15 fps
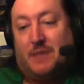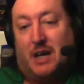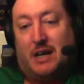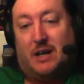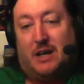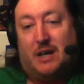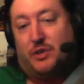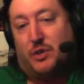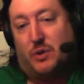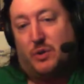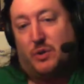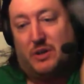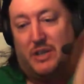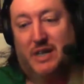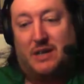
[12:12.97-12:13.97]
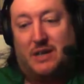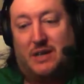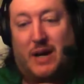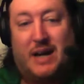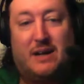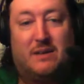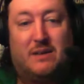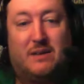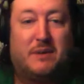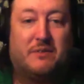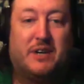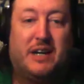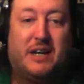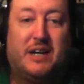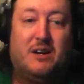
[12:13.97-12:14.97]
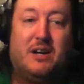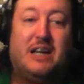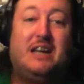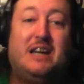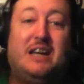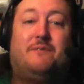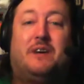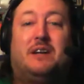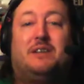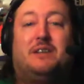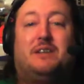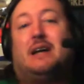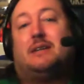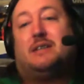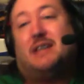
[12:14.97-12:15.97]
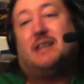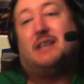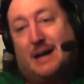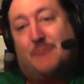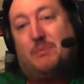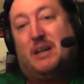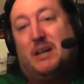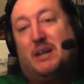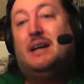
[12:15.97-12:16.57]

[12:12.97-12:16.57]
and I'll throw the link right up over here, efun.top.